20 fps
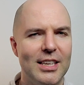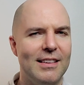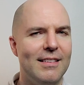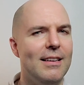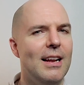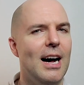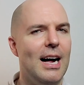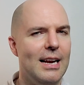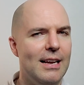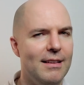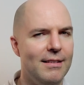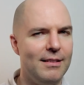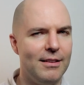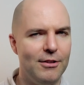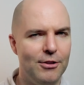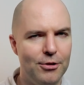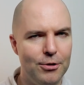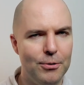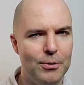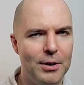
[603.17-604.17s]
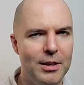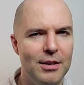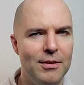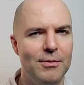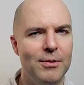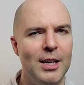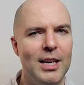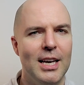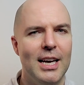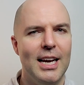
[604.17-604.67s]
It's not as
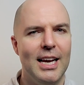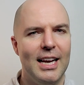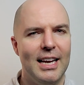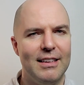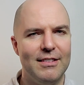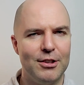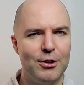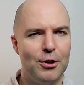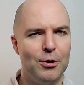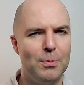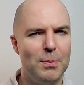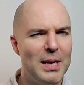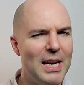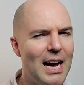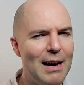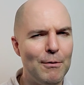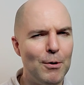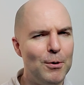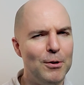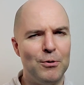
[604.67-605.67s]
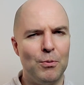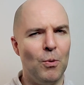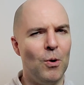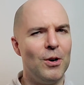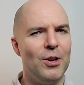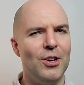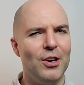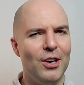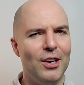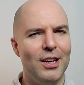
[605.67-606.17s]
intuitive as it could be. I've always
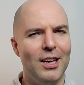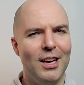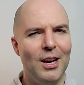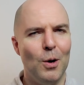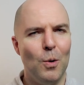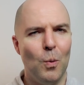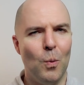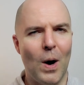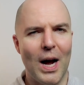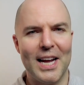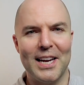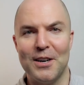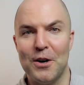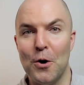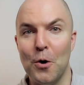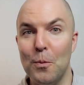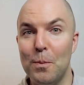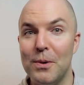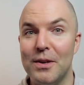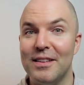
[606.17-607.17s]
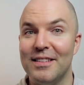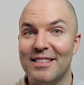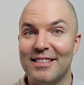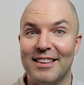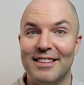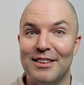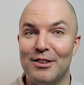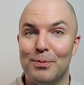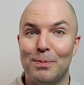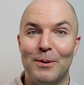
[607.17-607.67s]
wondered why it opens to
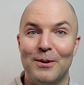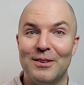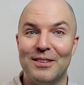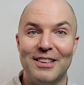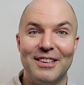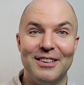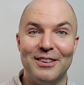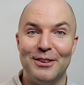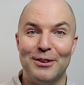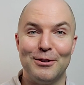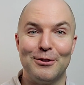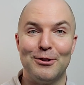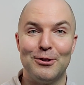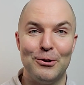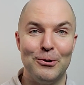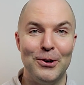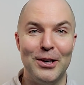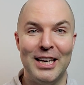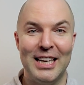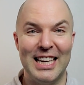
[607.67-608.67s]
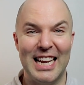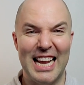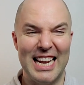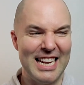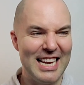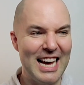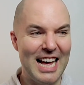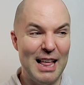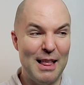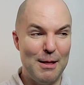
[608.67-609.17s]
this particular screen and
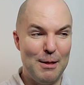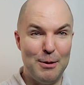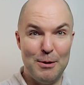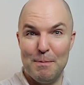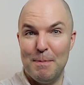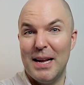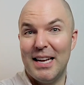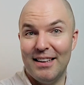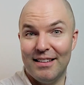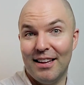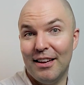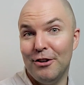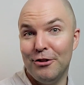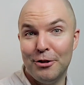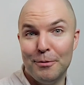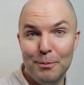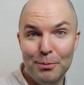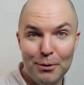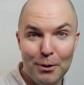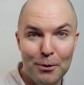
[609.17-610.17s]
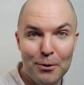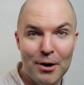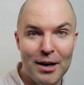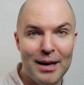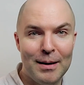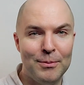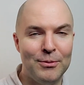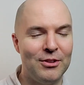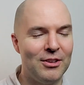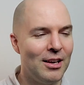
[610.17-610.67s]
not the meditation
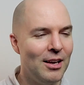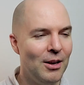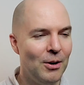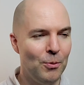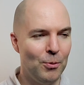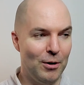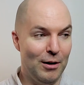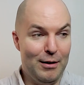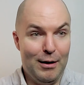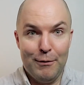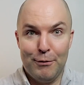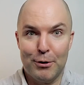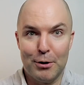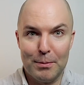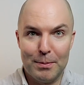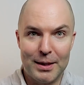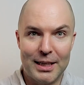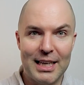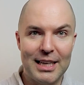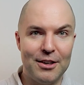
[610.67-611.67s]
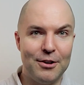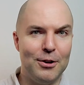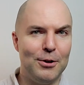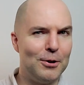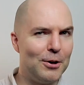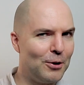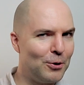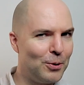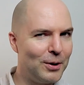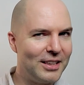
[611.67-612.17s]
programs where if you're a beginner, you
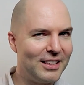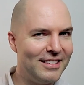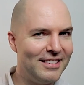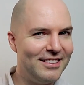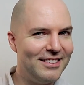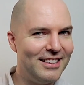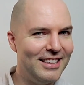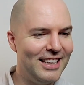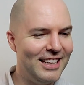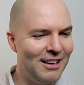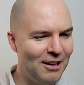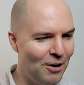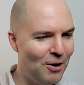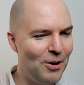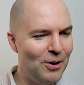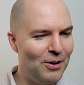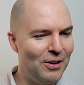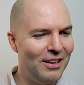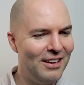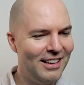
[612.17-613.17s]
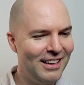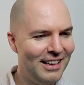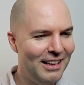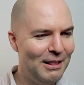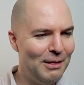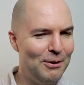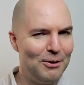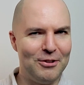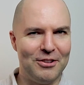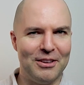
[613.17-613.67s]
could quickly see, oh,
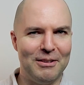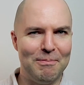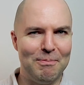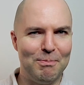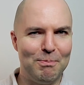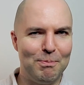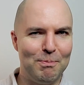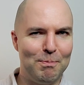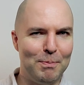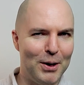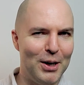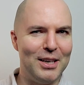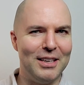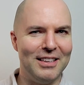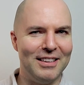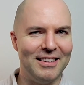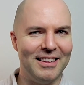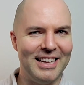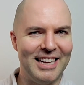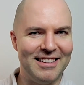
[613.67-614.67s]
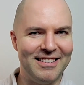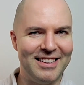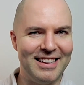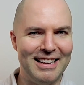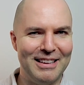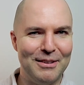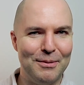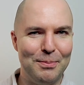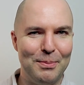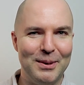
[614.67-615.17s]
there's a button that
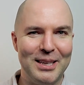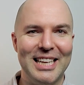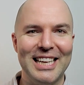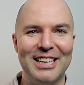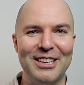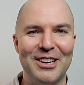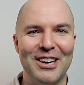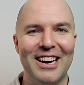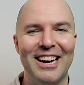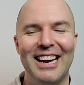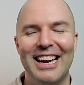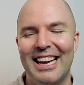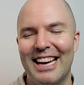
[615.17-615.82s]
says beginner